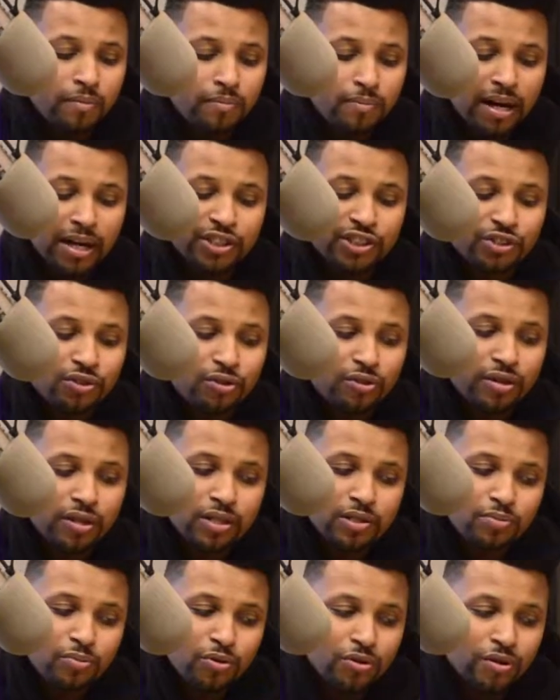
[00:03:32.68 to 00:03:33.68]
my story
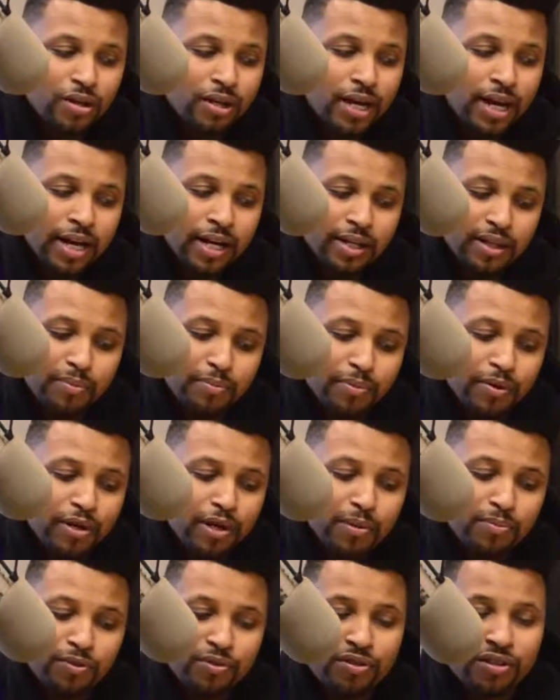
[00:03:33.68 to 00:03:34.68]
is more like
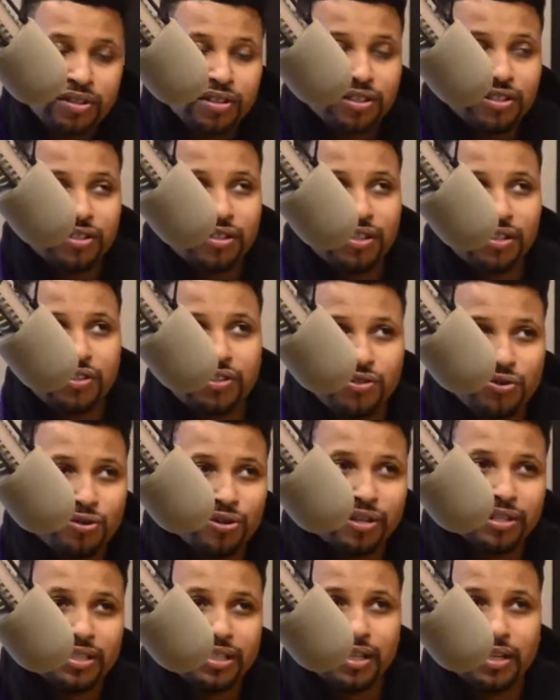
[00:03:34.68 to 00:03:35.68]
comparable to the
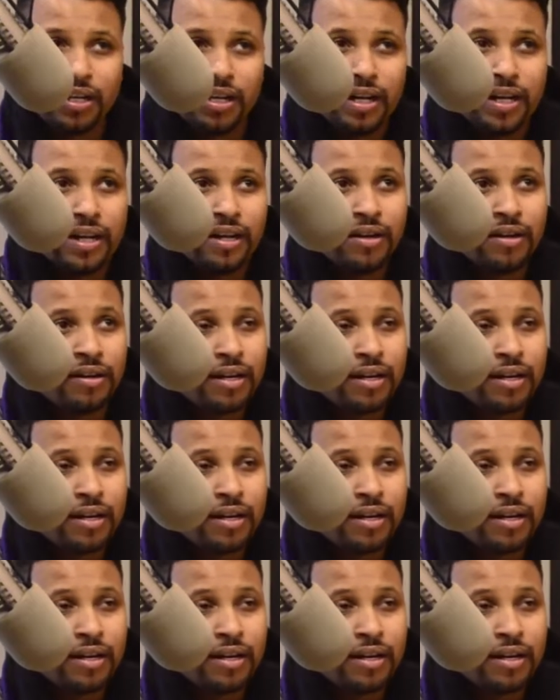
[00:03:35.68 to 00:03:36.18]
tortoise and the hare.